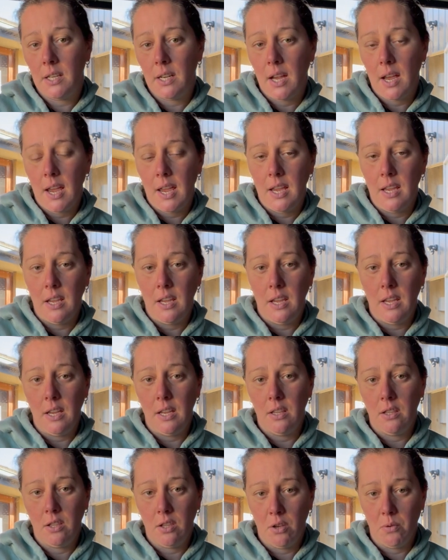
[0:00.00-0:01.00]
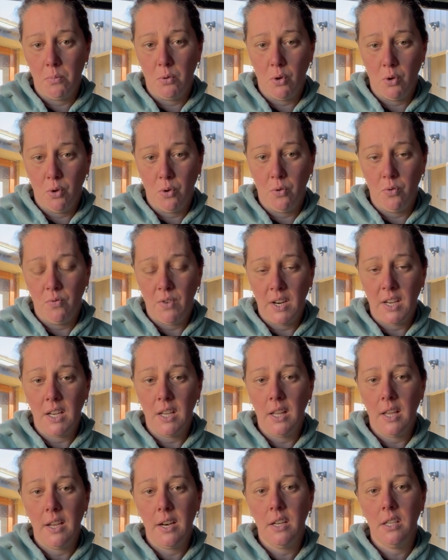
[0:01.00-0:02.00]
a
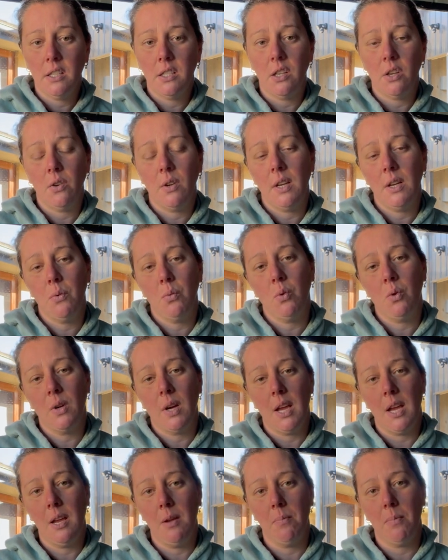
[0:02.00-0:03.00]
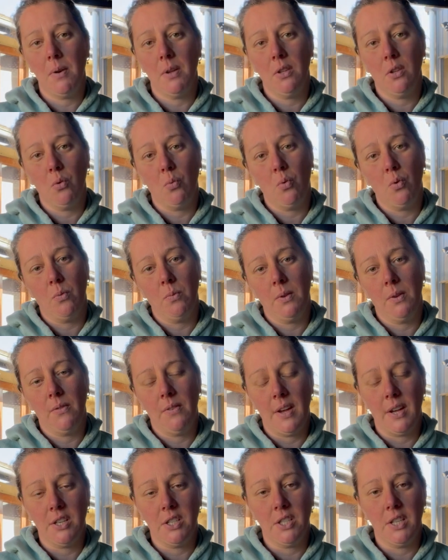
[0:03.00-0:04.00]
thermoregulator, so it will keep the warmth of
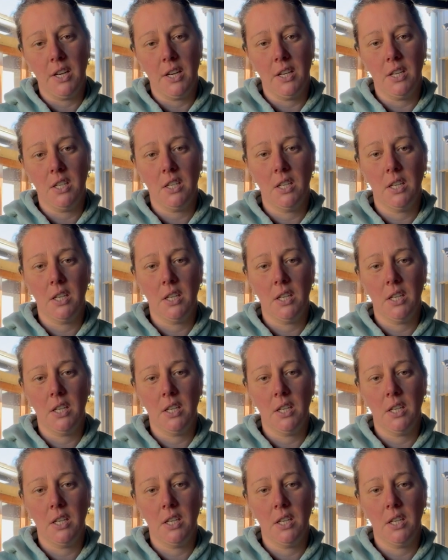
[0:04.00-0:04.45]
our shed.